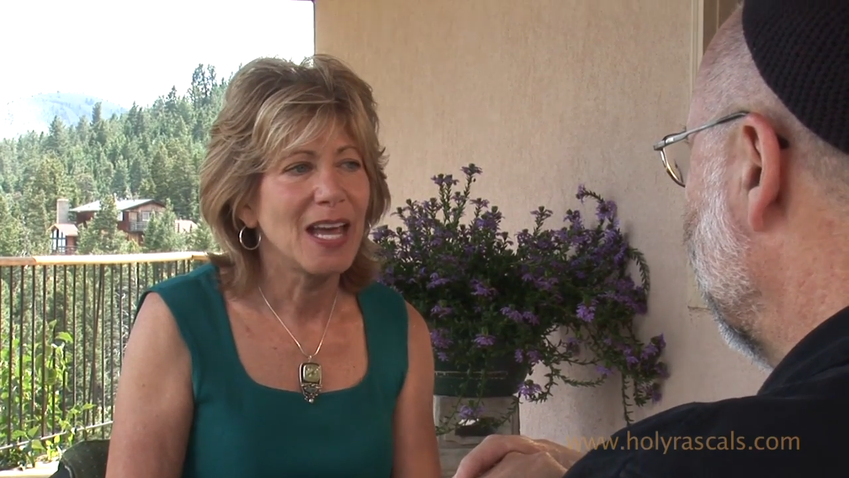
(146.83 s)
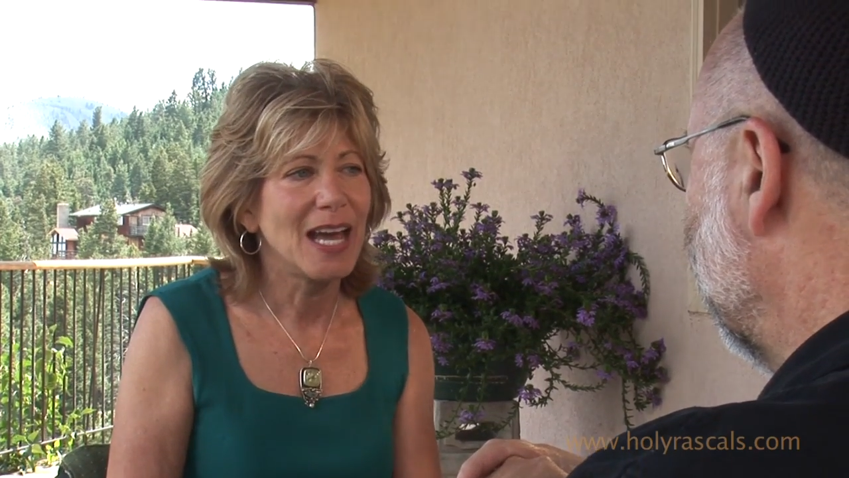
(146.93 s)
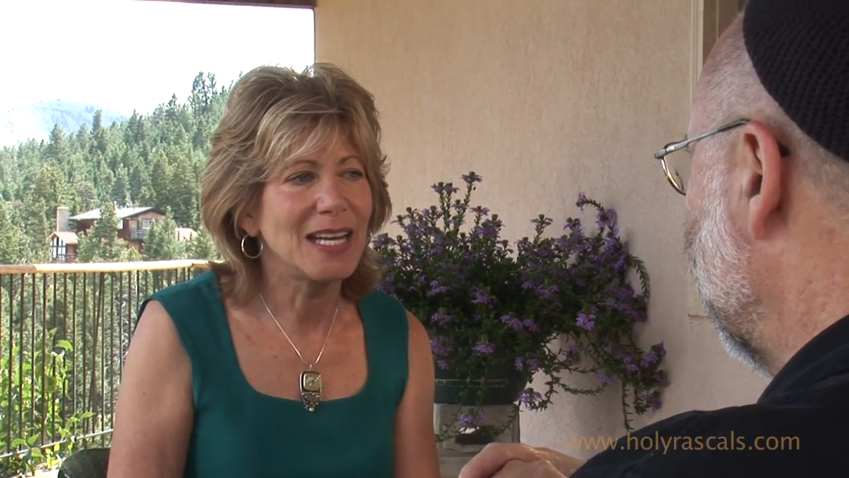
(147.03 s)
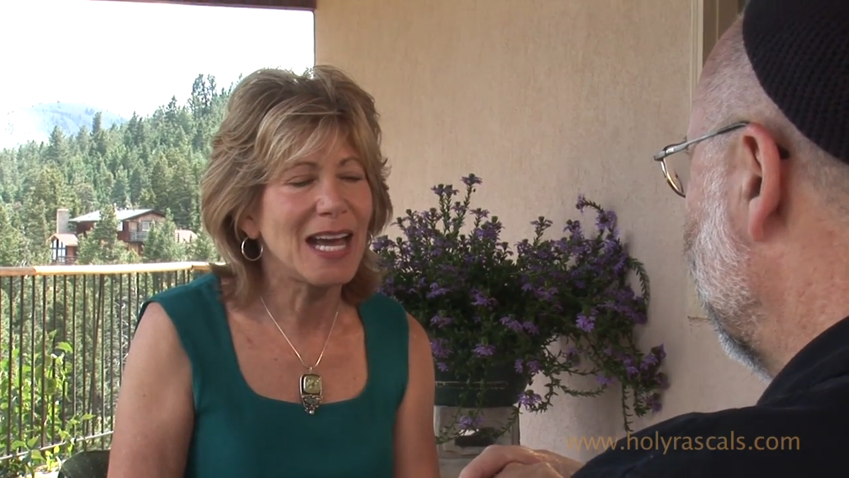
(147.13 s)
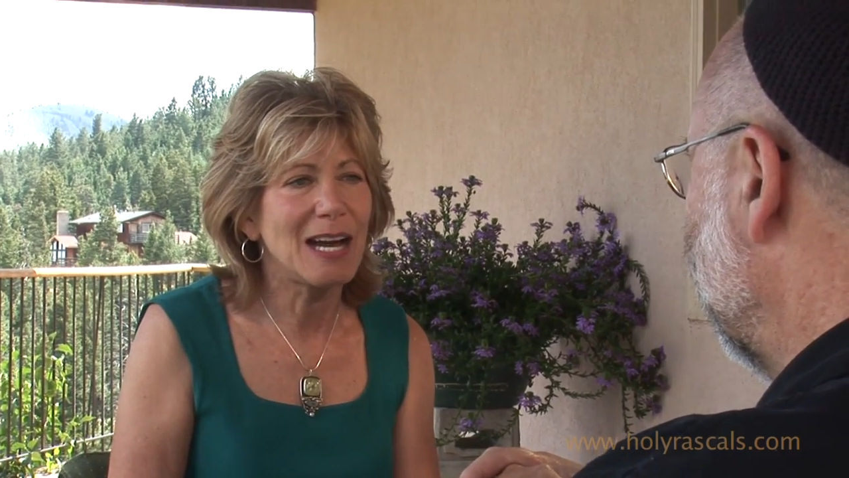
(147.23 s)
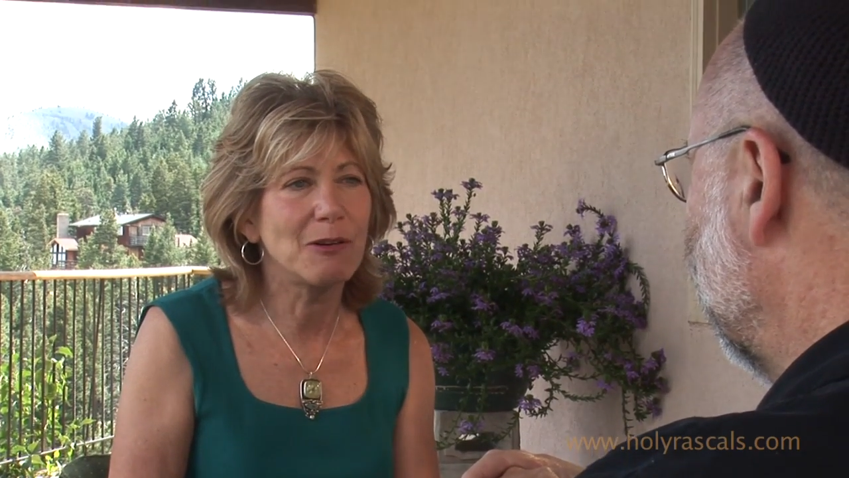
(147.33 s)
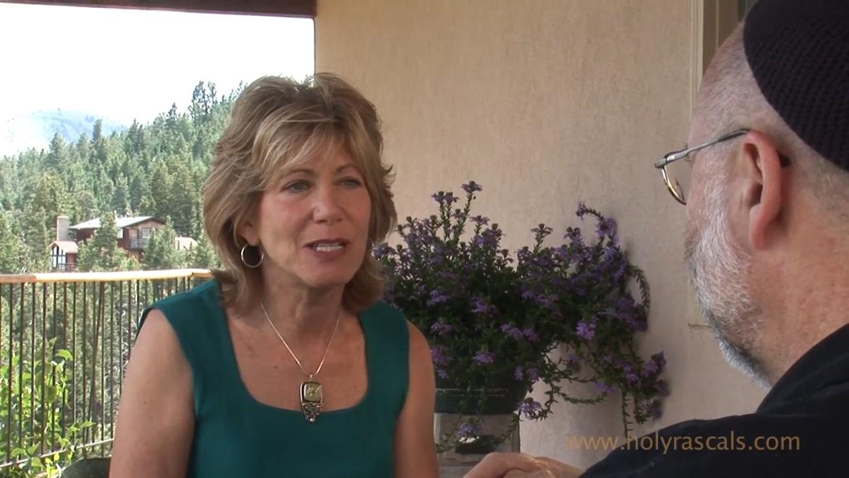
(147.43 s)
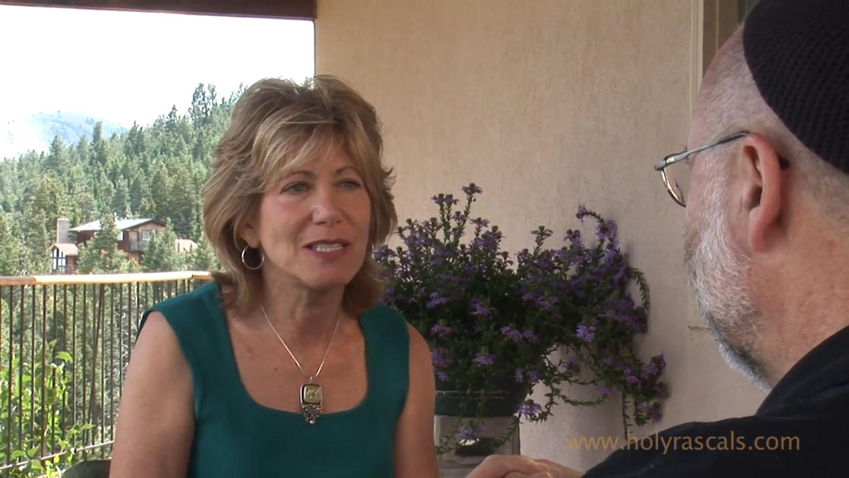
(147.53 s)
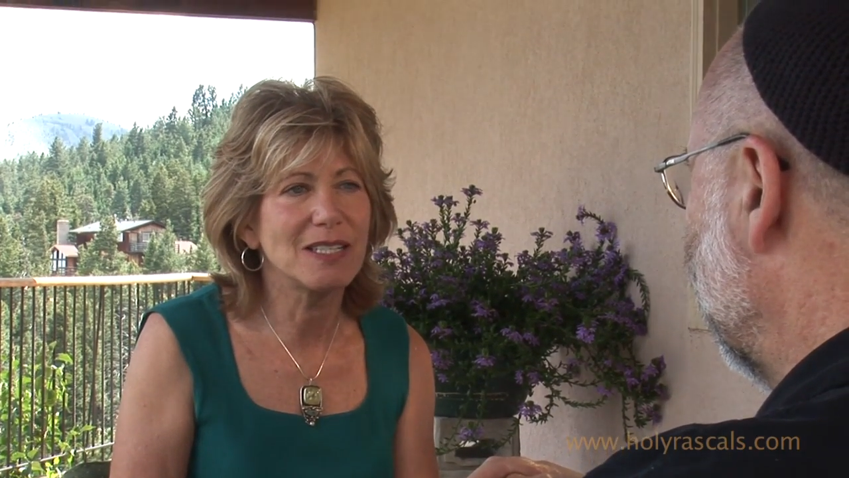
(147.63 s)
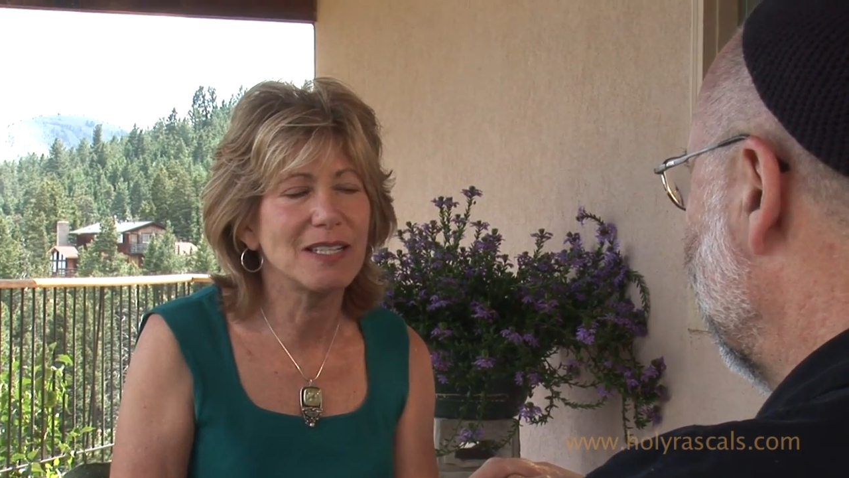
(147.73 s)
And how
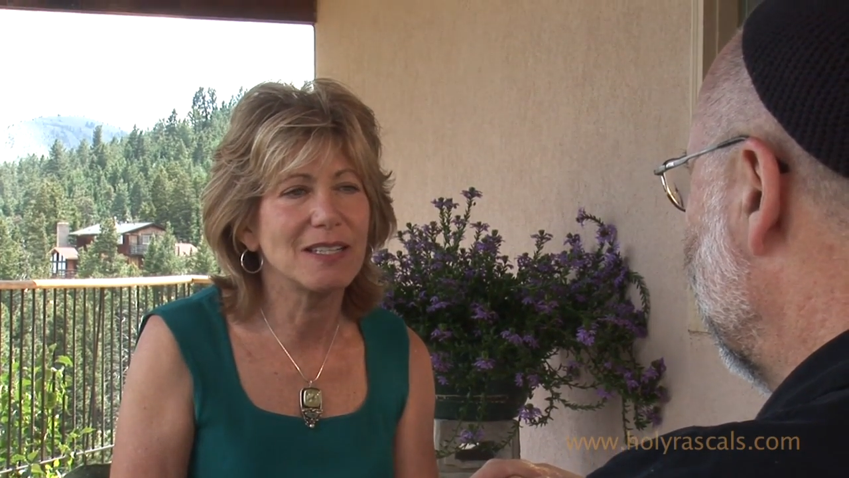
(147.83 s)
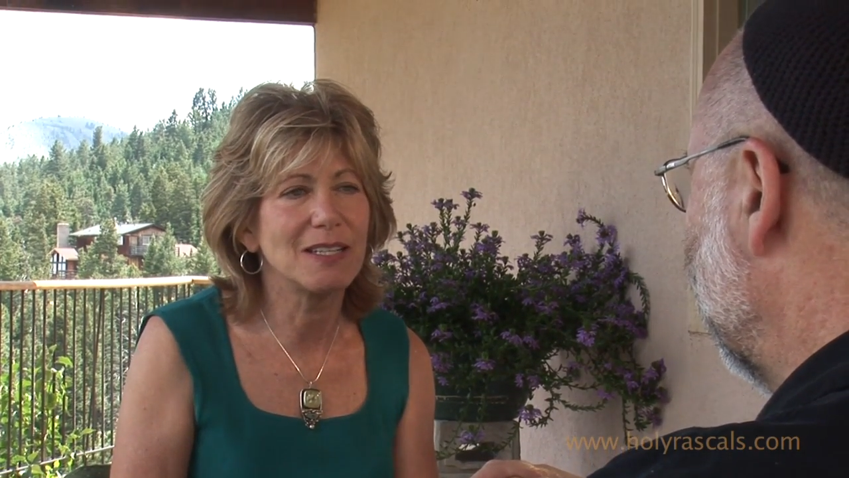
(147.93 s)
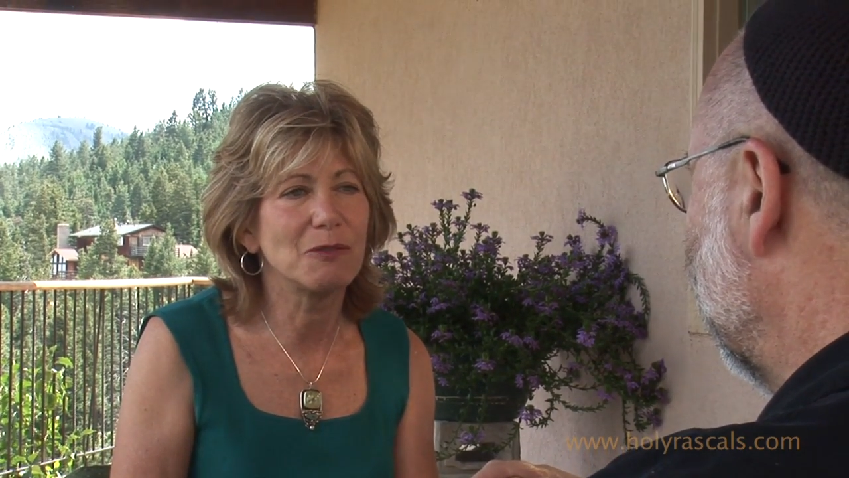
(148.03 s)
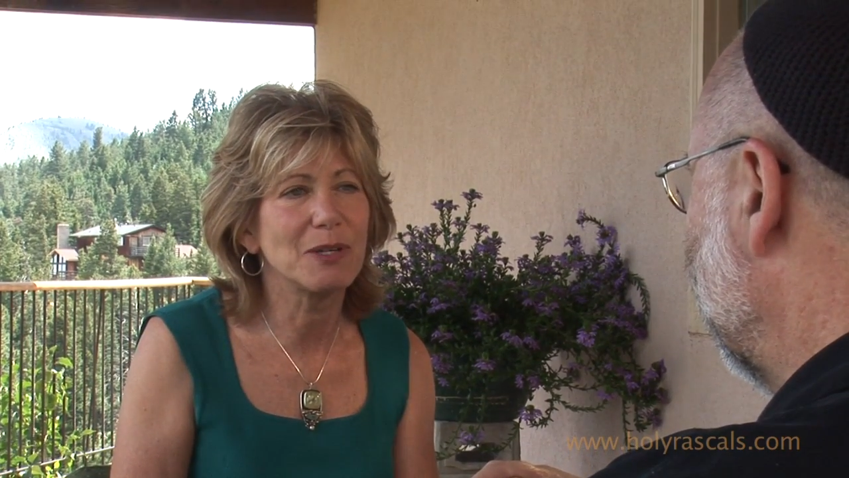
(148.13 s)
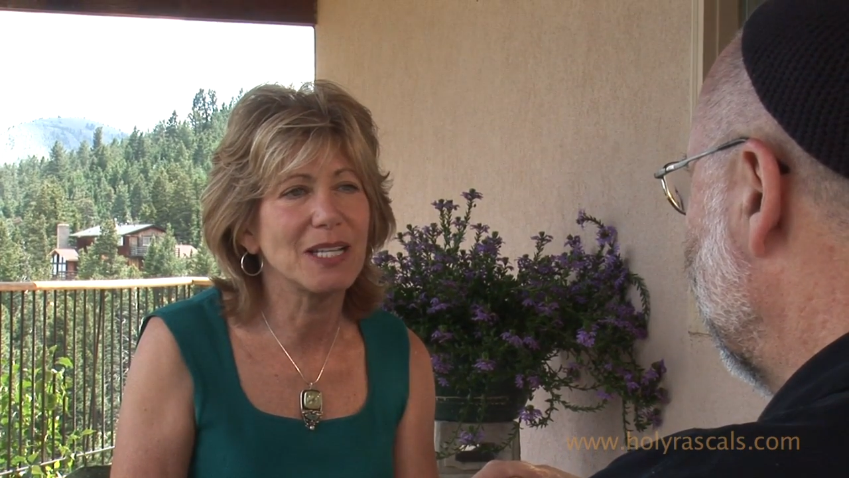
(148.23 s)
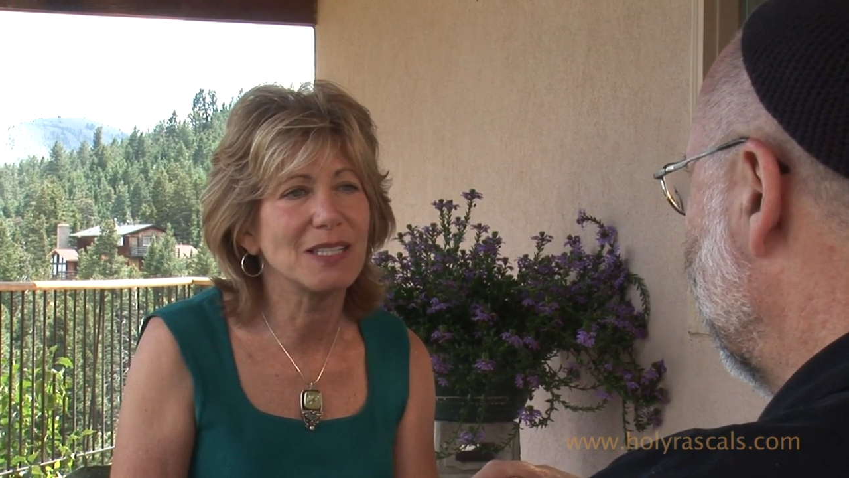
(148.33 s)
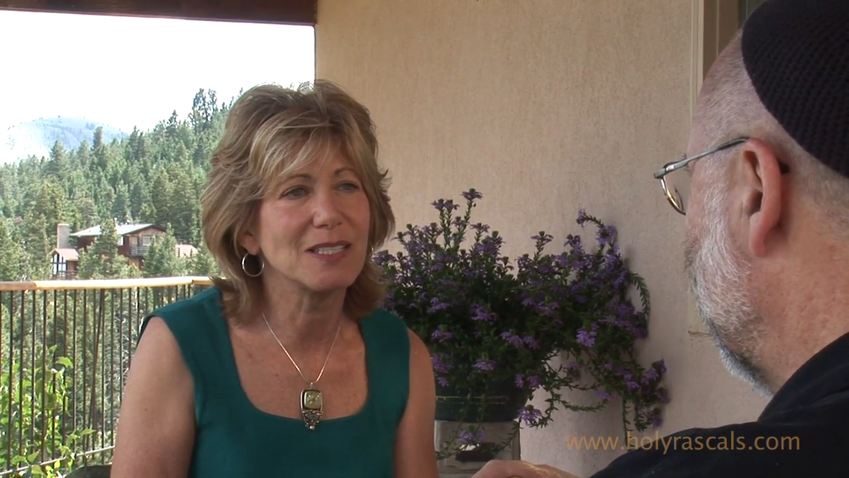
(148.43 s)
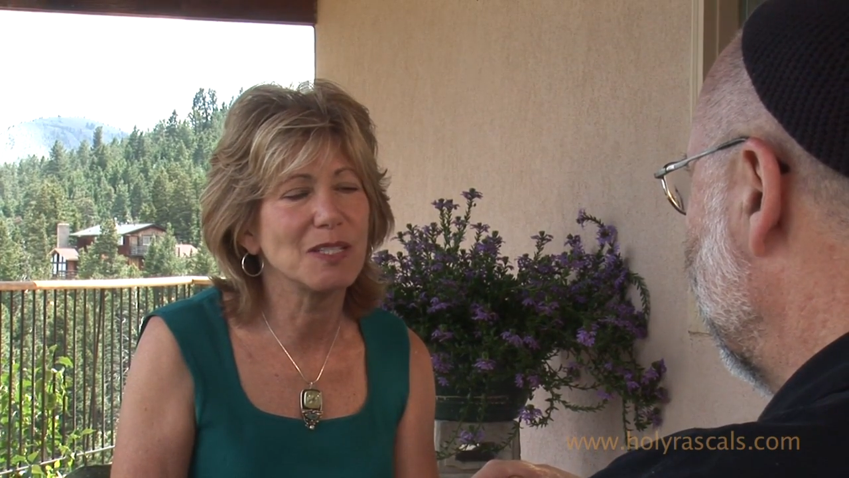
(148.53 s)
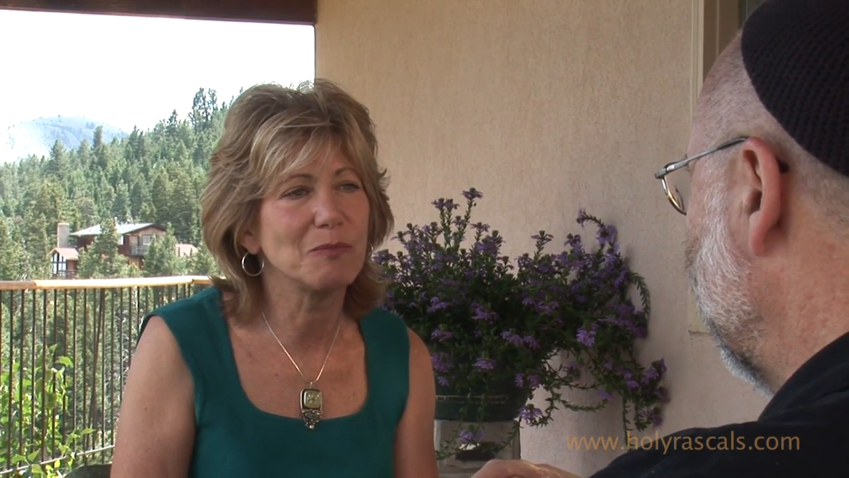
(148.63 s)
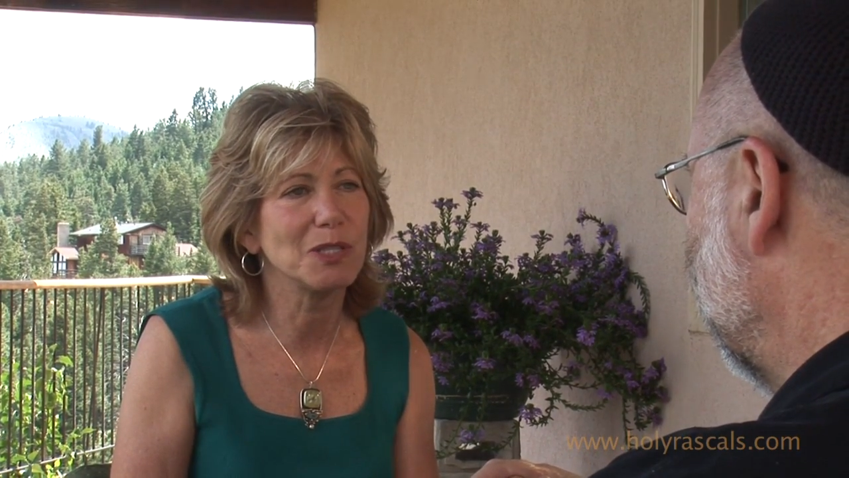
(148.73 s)
is it that we can
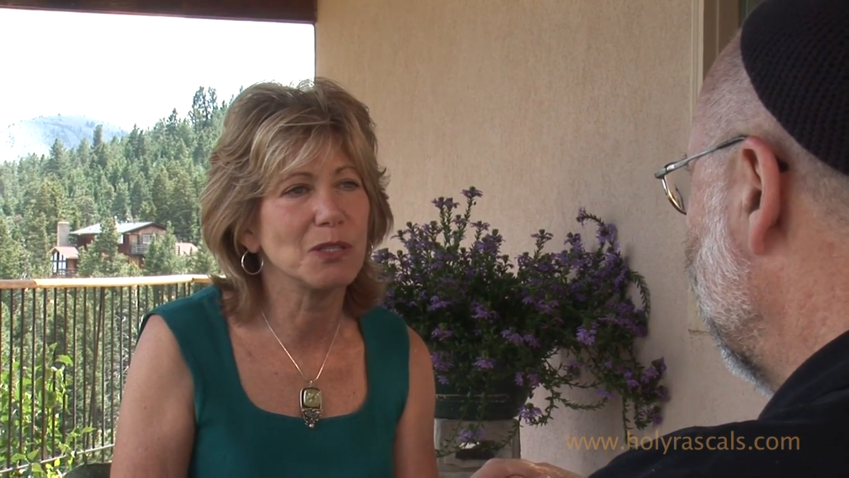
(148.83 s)
simply